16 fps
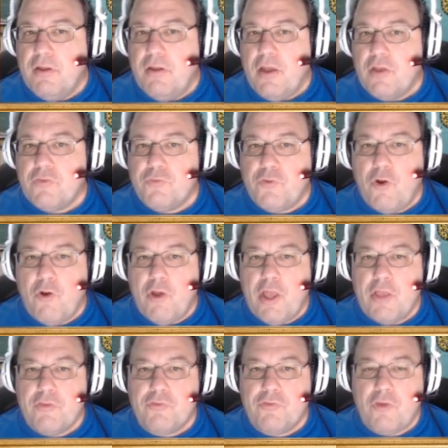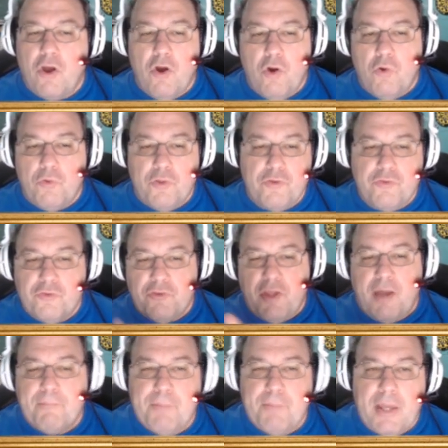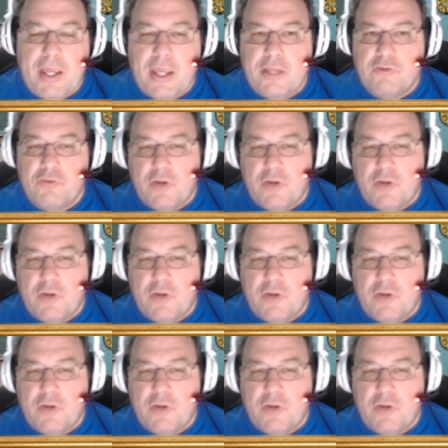as far as, oh, this is not paid.